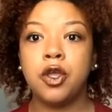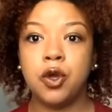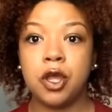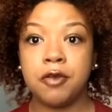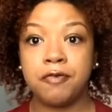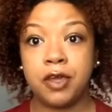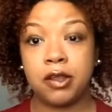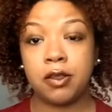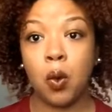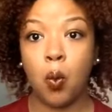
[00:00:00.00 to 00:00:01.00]
You, if
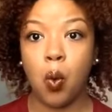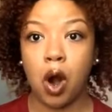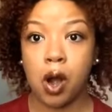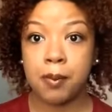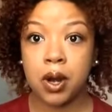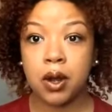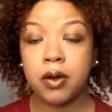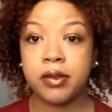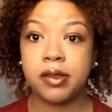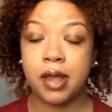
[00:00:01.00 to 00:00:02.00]
it's warmer
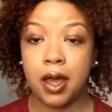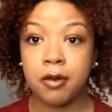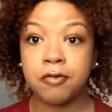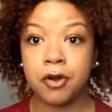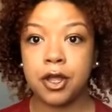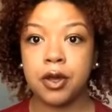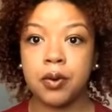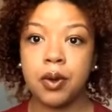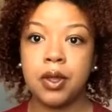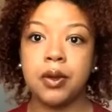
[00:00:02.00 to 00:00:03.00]
outside for you,